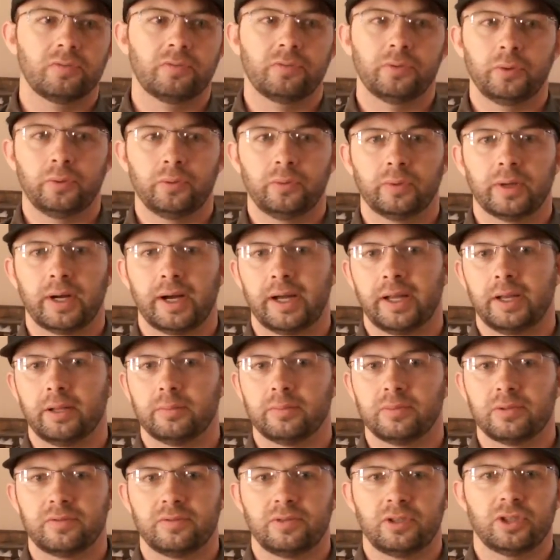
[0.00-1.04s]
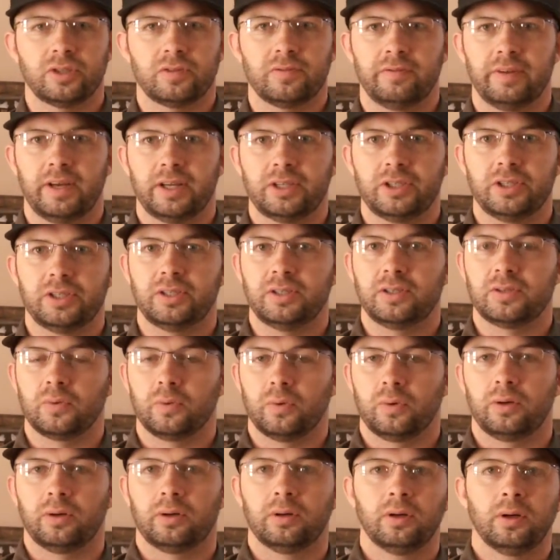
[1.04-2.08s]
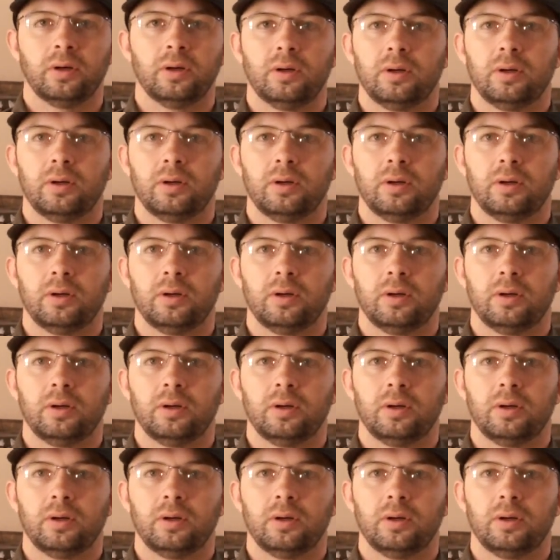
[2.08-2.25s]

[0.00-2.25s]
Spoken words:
fruit items, just veggies, or